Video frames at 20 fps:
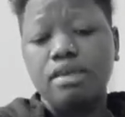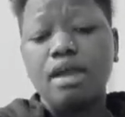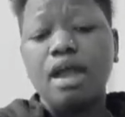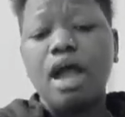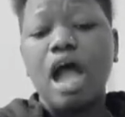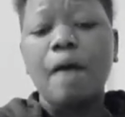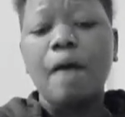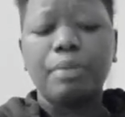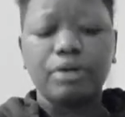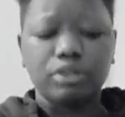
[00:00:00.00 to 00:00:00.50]

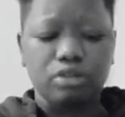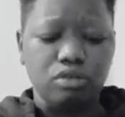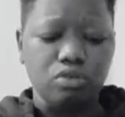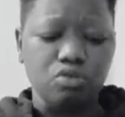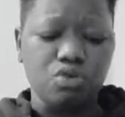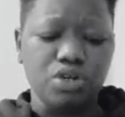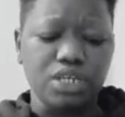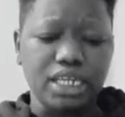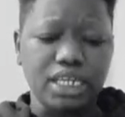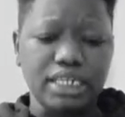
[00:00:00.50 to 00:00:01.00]
Hapa
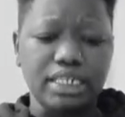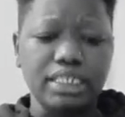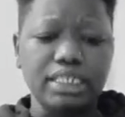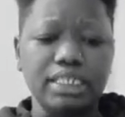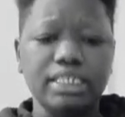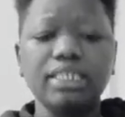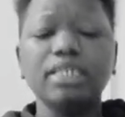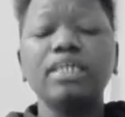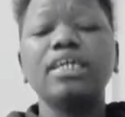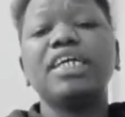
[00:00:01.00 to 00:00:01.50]
tulikuwa na
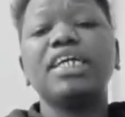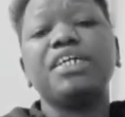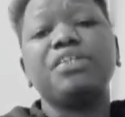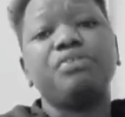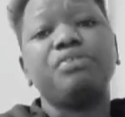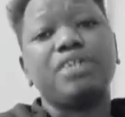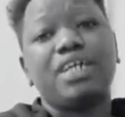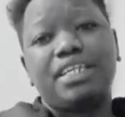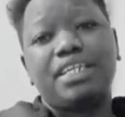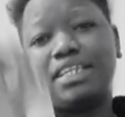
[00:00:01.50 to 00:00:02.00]
D and
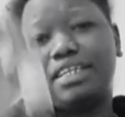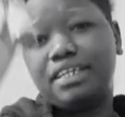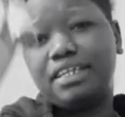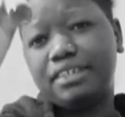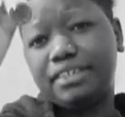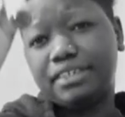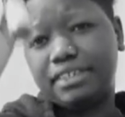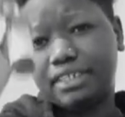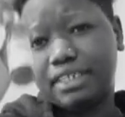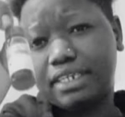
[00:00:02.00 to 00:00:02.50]
you added
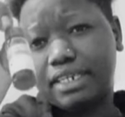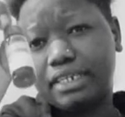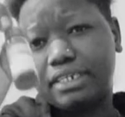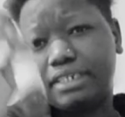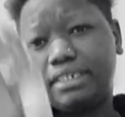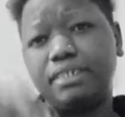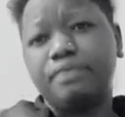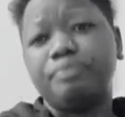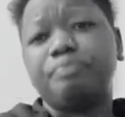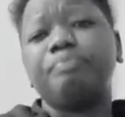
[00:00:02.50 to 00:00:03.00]
antisera
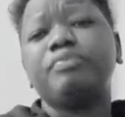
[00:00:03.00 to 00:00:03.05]
D.